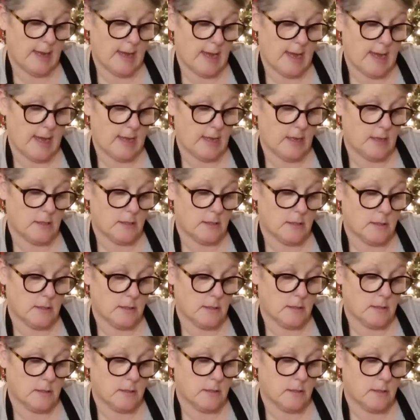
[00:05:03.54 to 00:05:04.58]

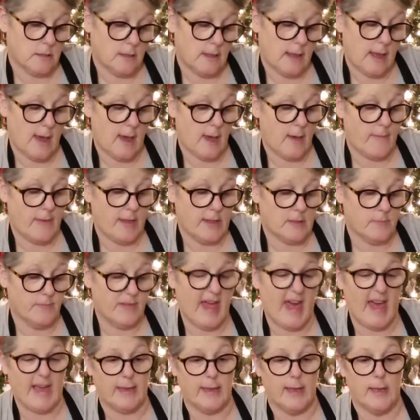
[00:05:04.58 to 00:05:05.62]
nice. Um, it's
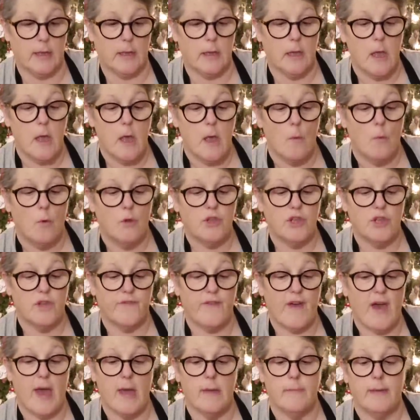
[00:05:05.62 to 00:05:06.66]
black ink, which is
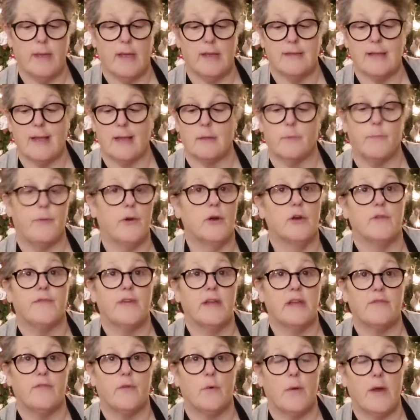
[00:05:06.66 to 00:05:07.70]
fine because that's
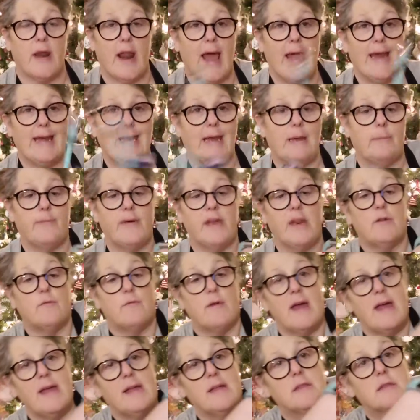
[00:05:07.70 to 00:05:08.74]
perfect for what I need, but it
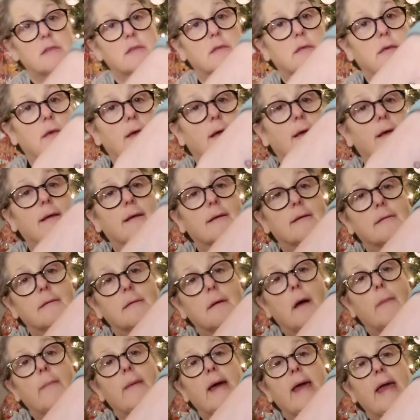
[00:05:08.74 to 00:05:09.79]
writes
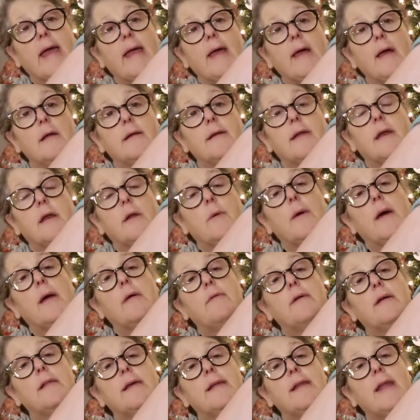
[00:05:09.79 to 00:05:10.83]
on my hand anyway,
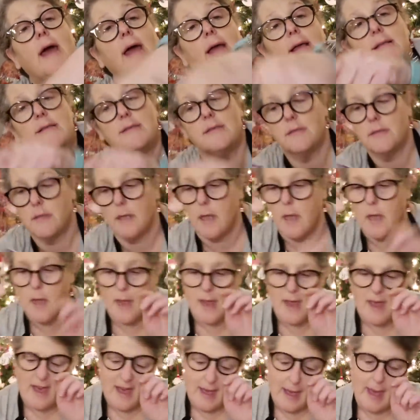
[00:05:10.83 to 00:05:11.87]
really nice.
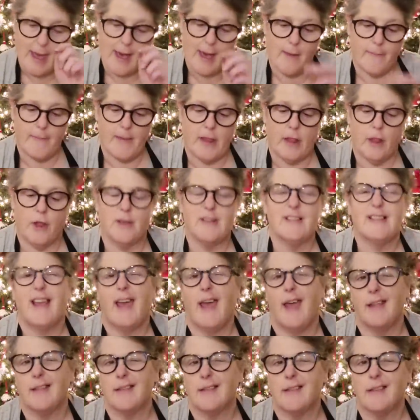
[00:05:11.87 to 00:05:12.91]
Um, it looks
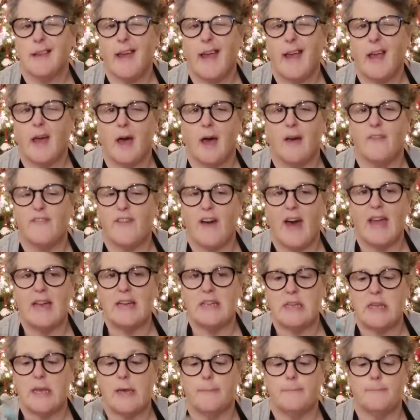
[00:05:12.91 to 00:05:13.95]
like, it's like a
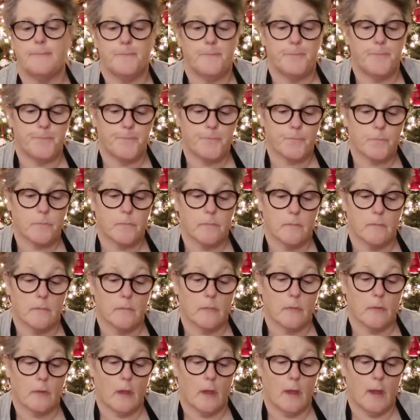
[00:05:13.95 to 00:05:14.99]
fine tip.
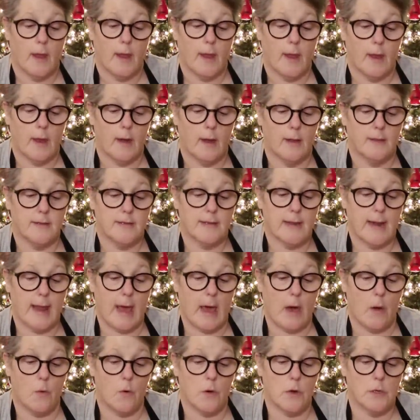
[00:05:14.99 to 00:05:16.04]
And it's an
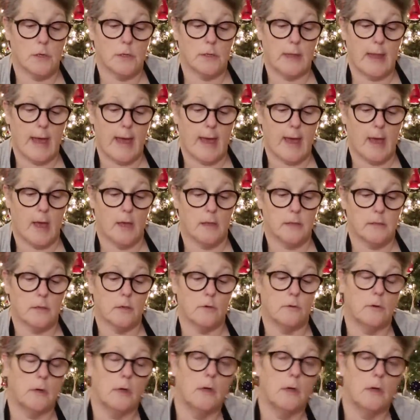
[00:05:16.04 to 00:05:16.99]
hourglass. Oh